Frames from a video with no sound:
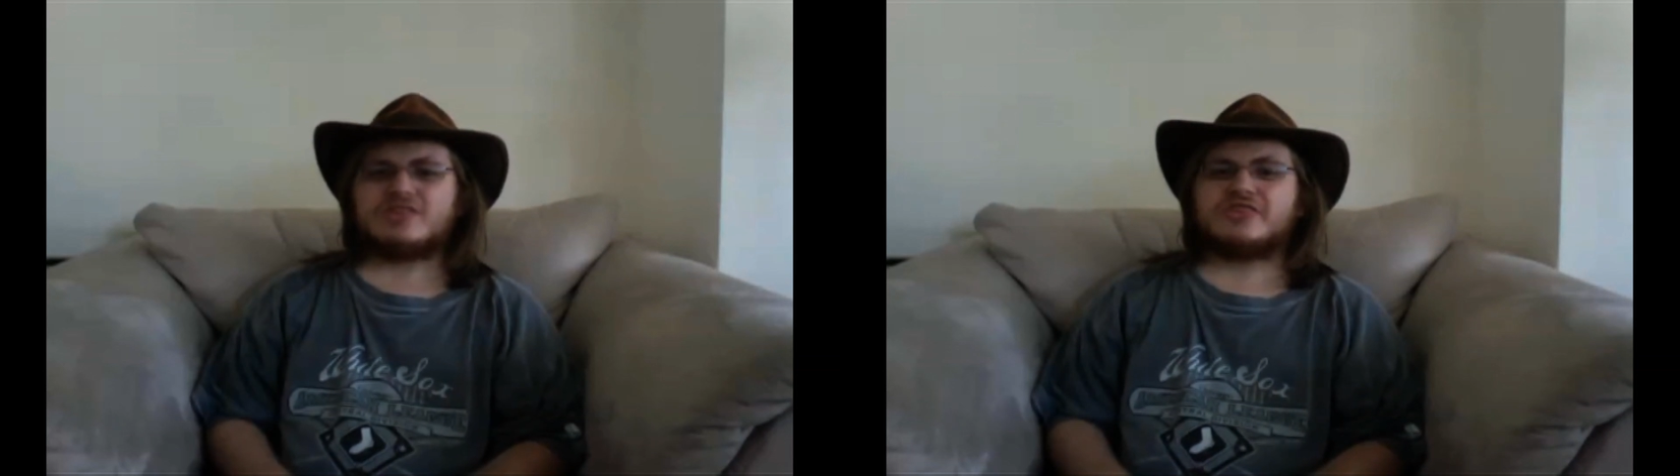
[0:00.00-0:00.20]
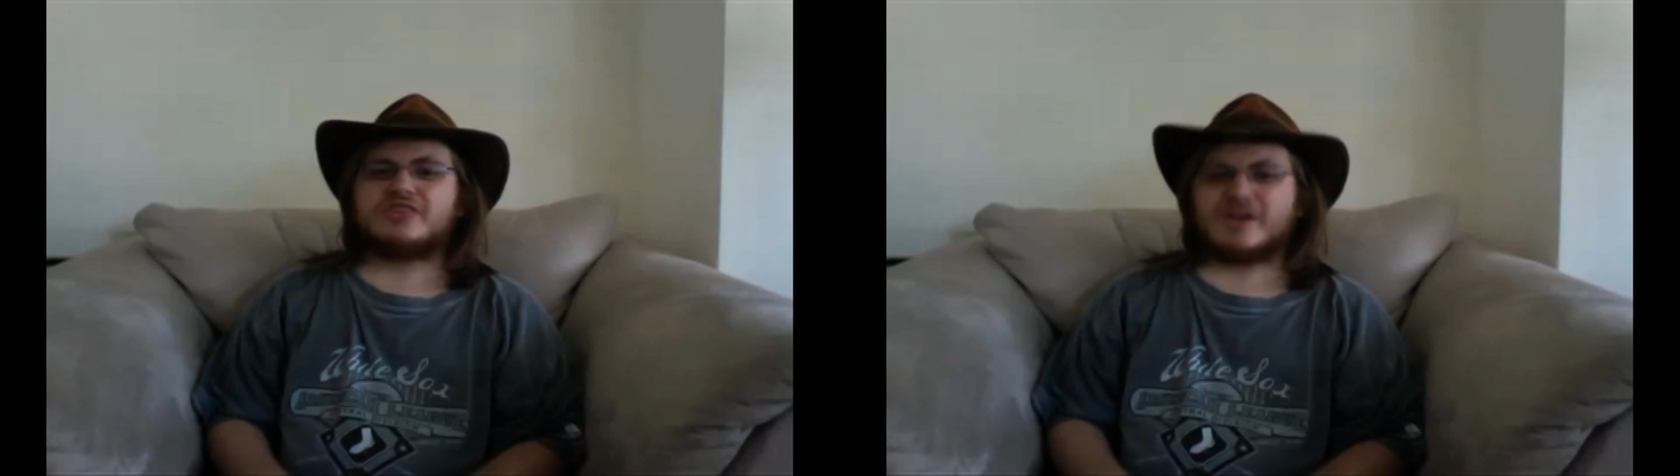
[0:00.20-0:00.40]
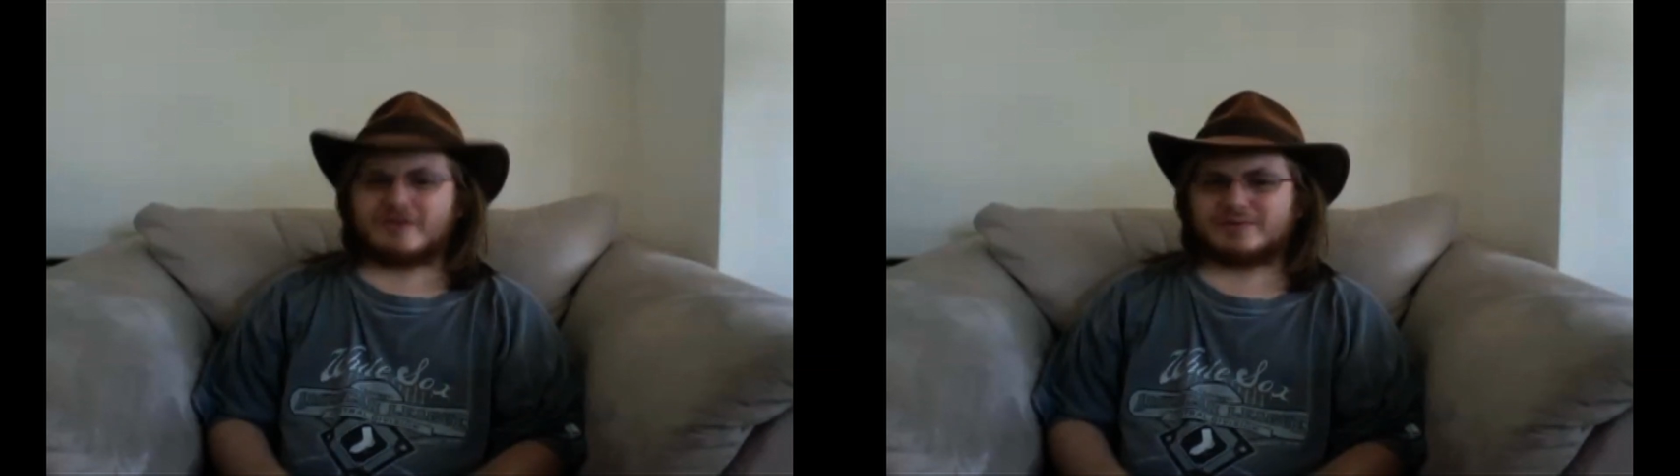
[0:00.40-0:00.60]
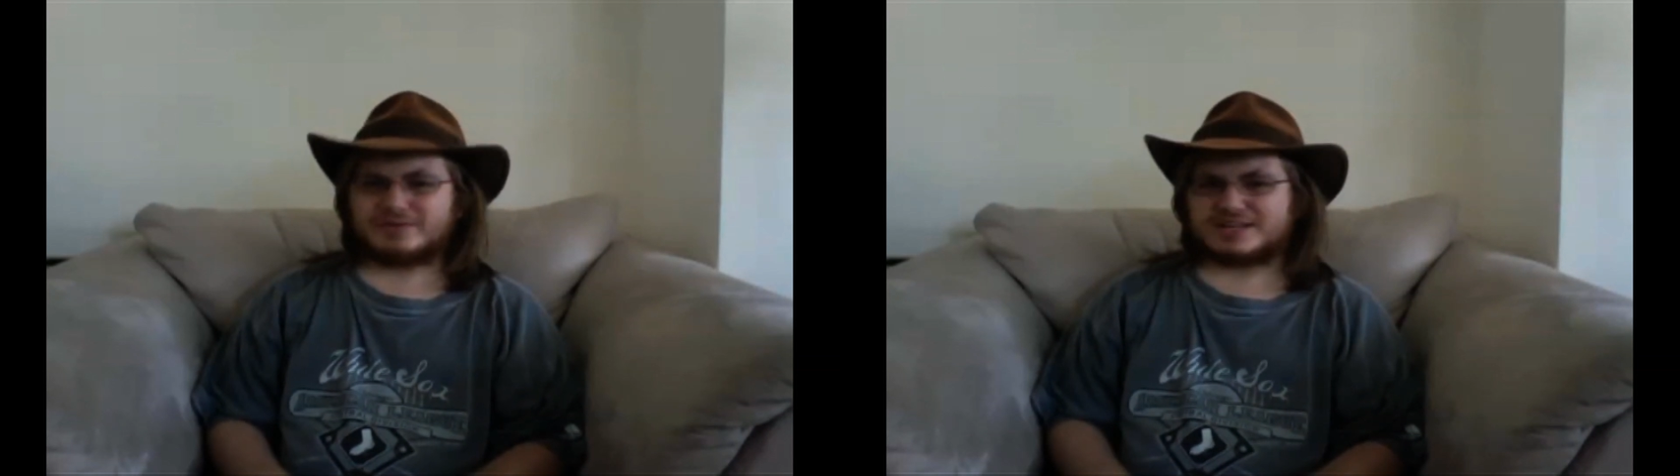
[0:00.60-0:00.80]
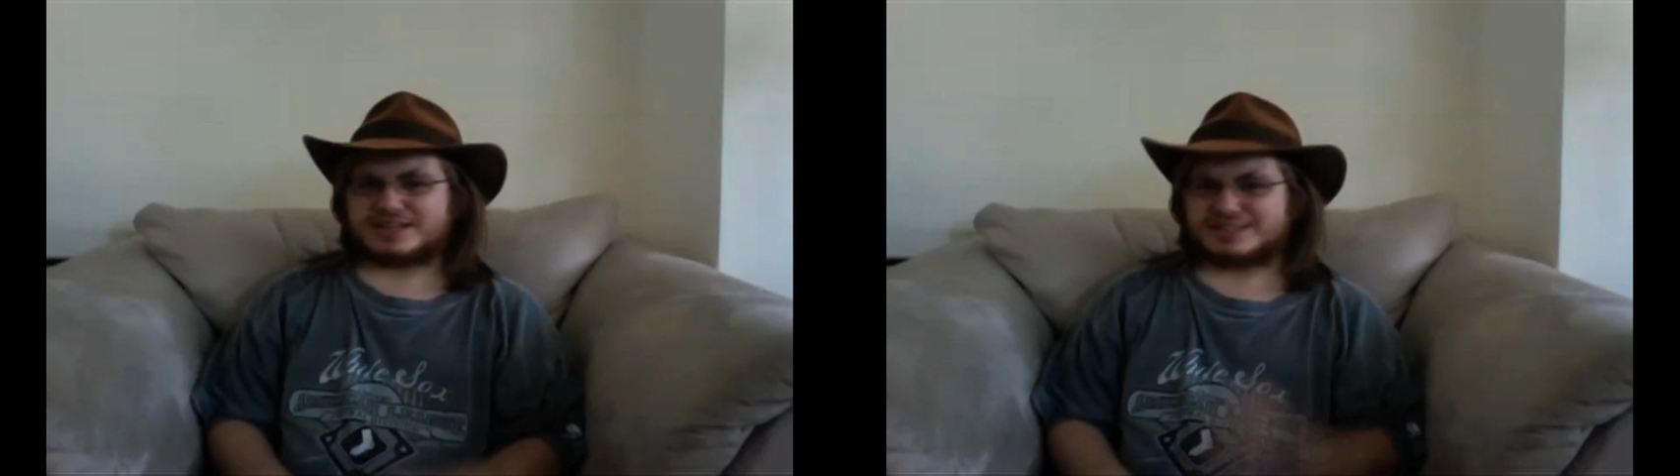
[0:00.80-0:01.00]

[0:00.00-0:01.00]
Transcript: they would most likely tell